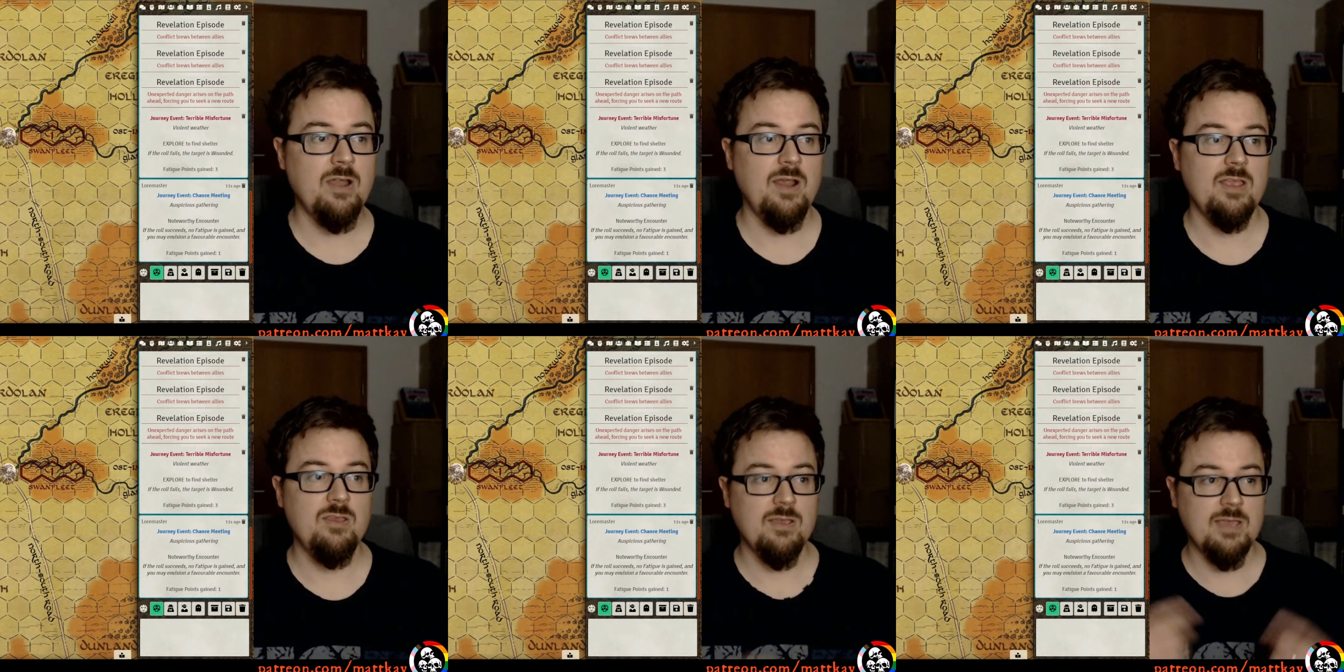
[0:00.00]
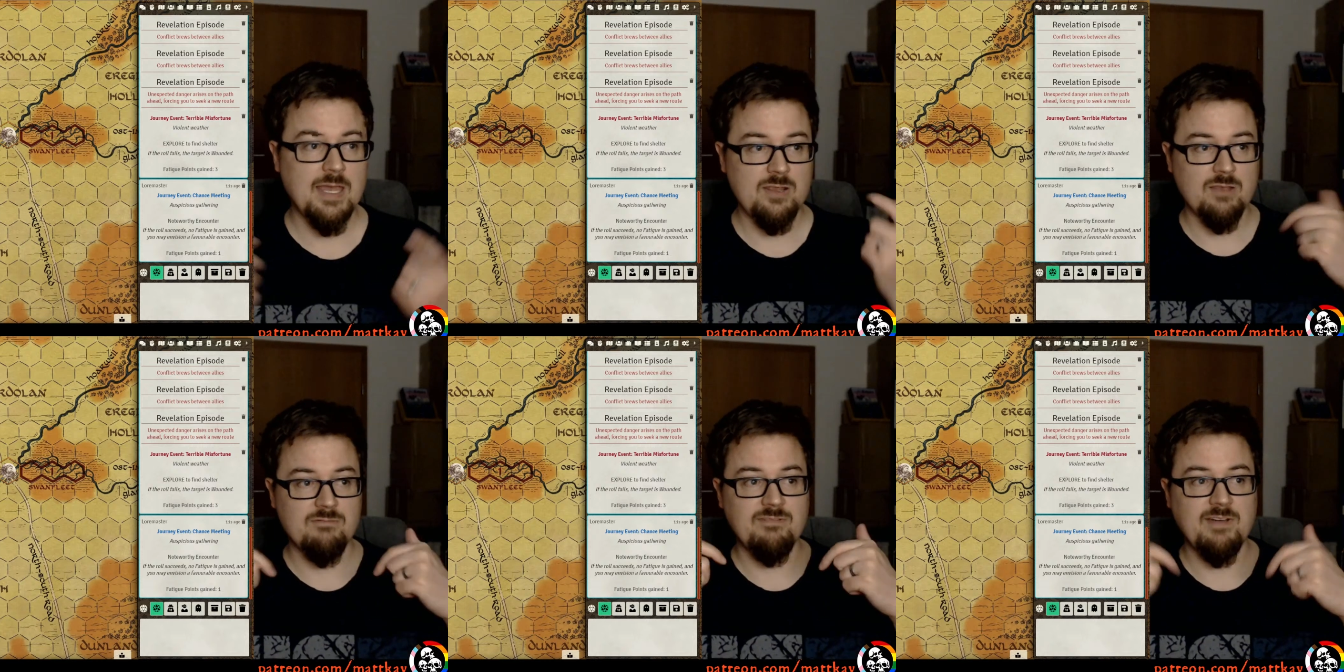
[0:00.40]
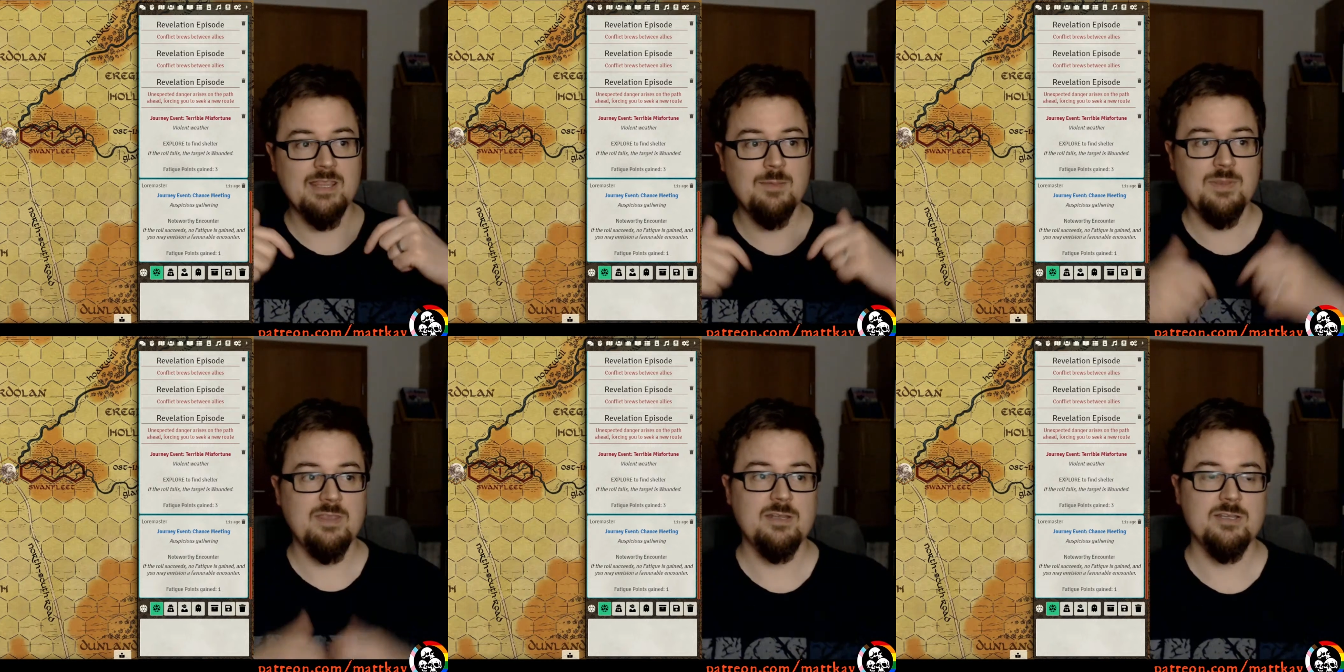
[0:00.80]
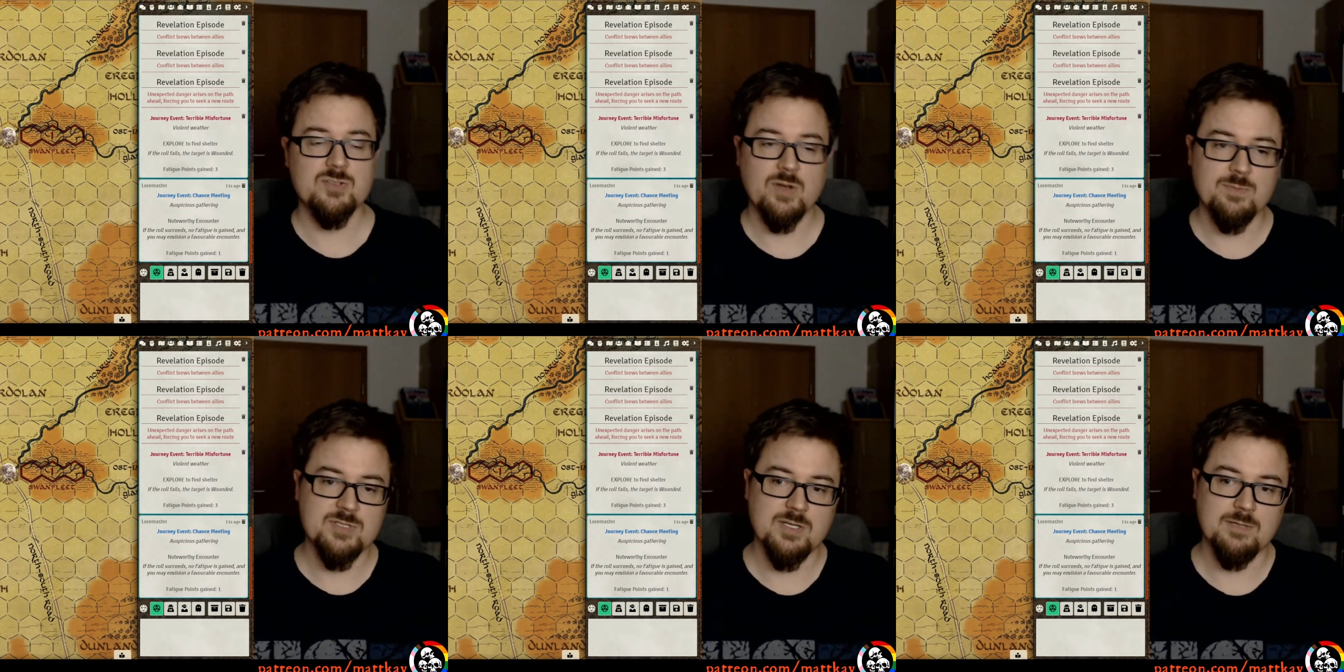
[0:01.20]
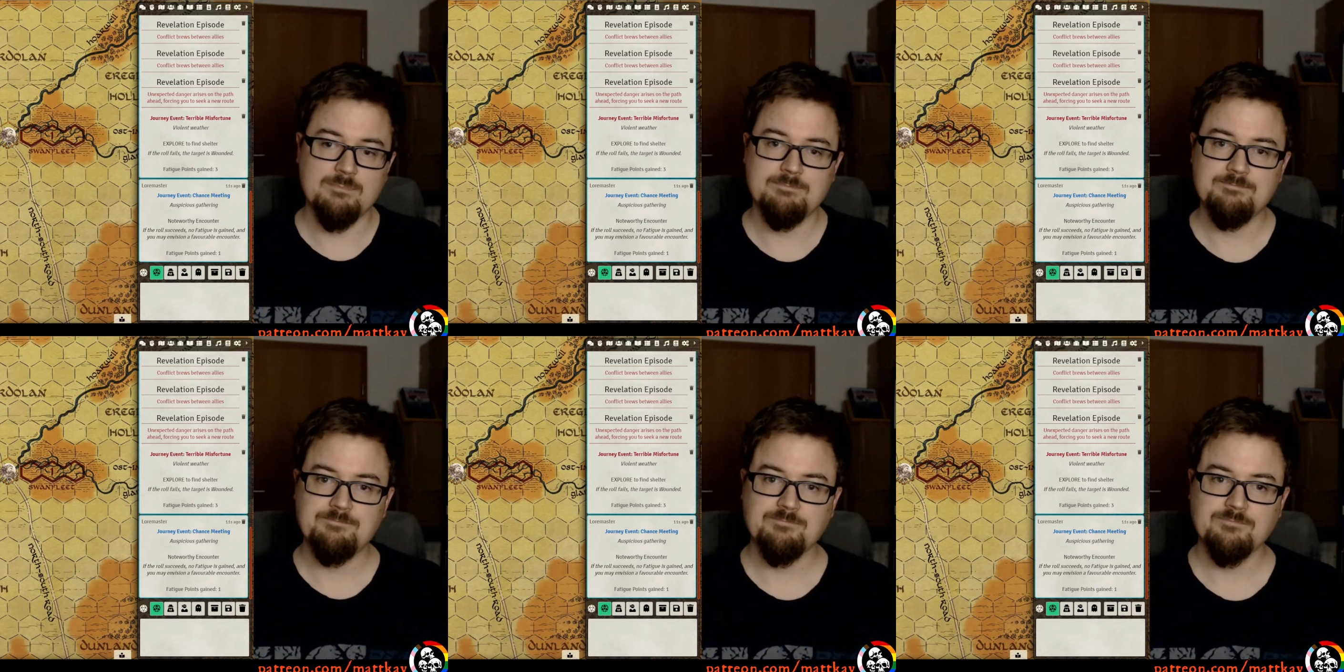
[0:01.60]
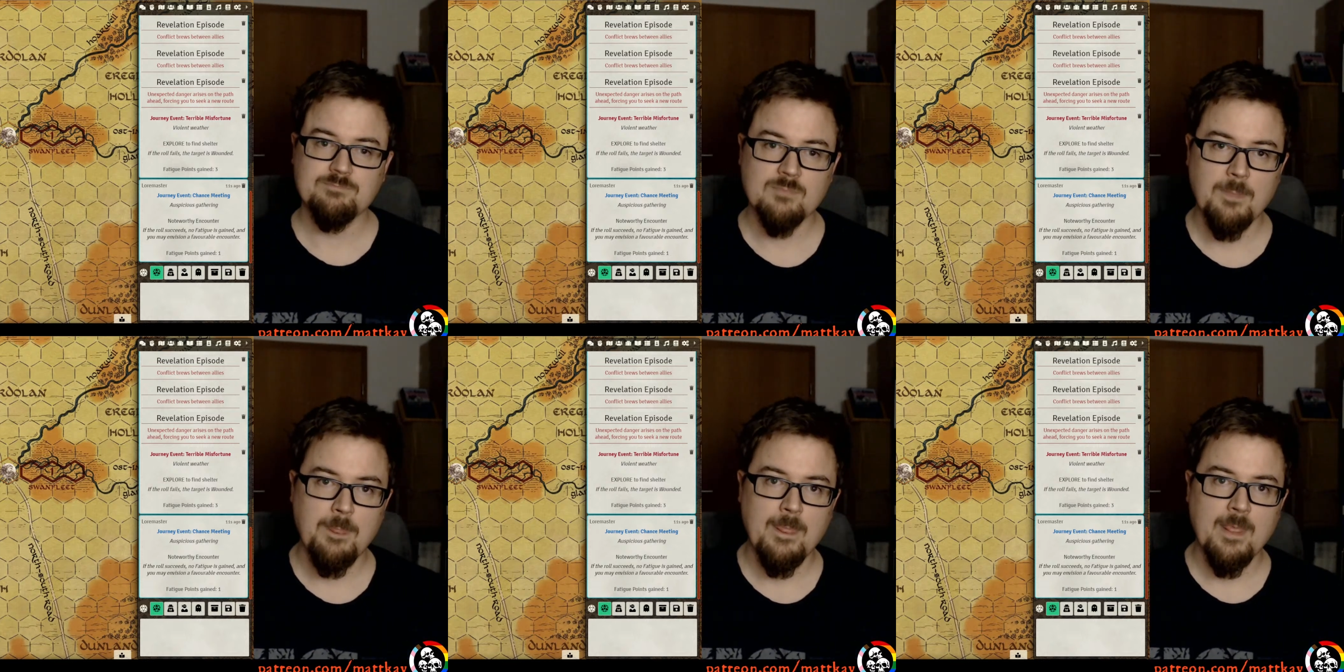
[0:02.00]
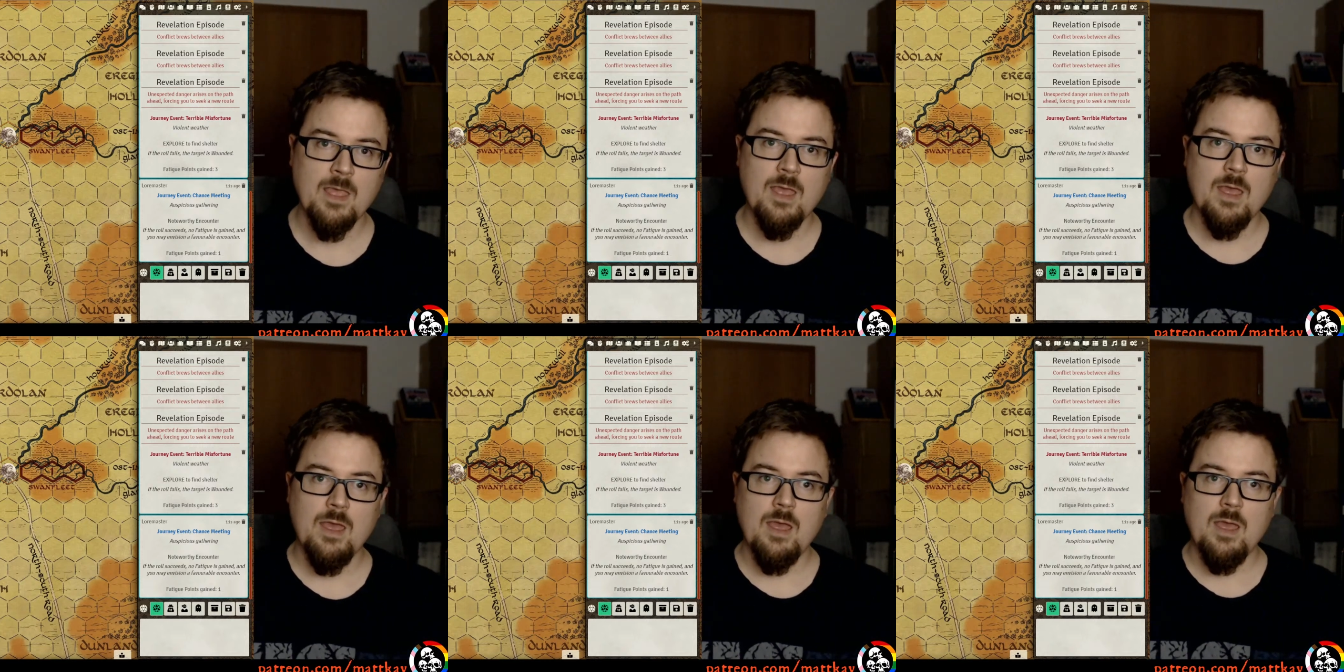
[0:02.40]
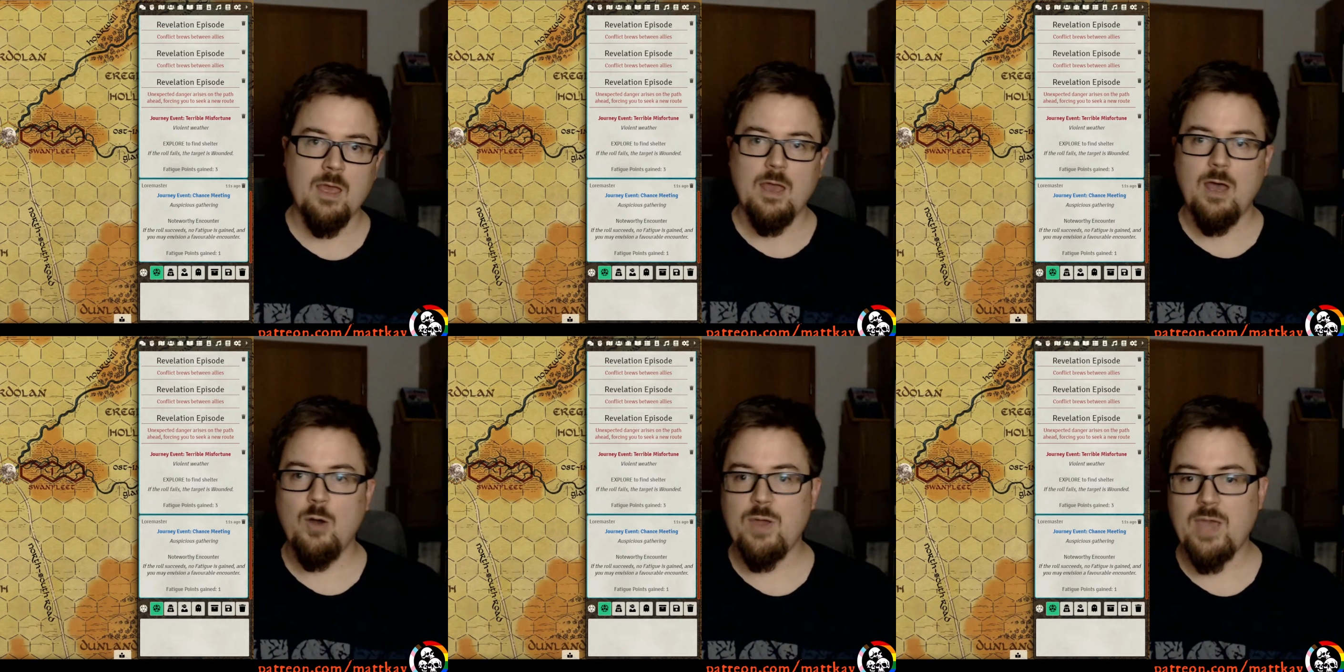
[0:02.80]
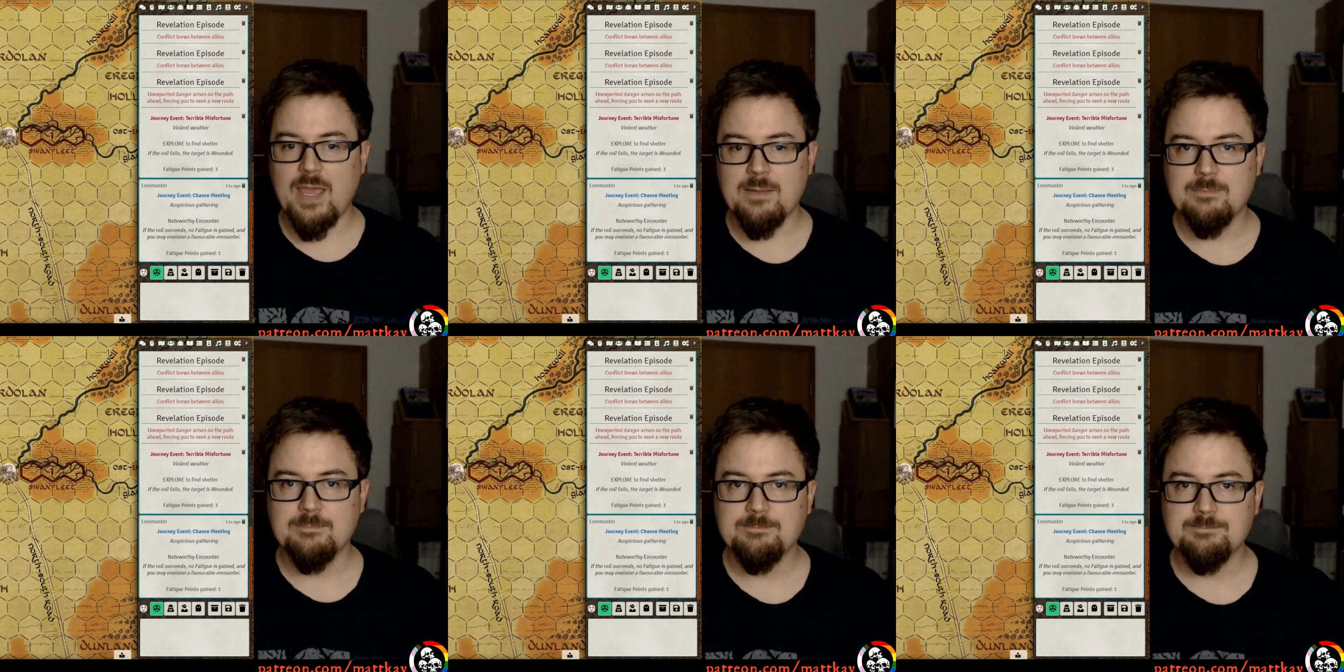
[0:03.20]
And again, you can find them in the description. Okay.